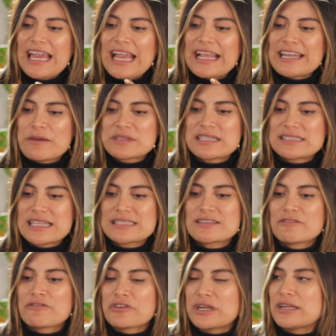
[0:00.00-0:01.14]
and it was a sense
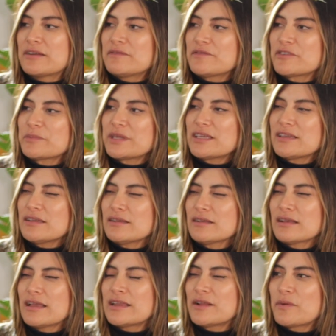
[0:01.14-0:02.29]
of freedom for me
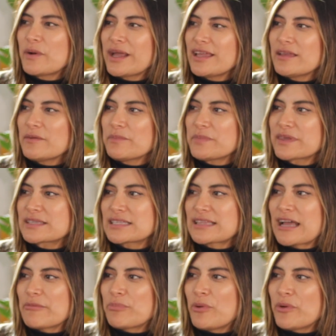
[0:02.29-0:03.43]
in a way, because at
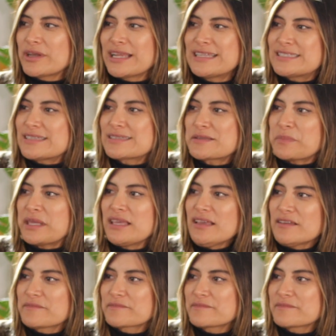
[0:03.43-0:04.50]
that point it's just me.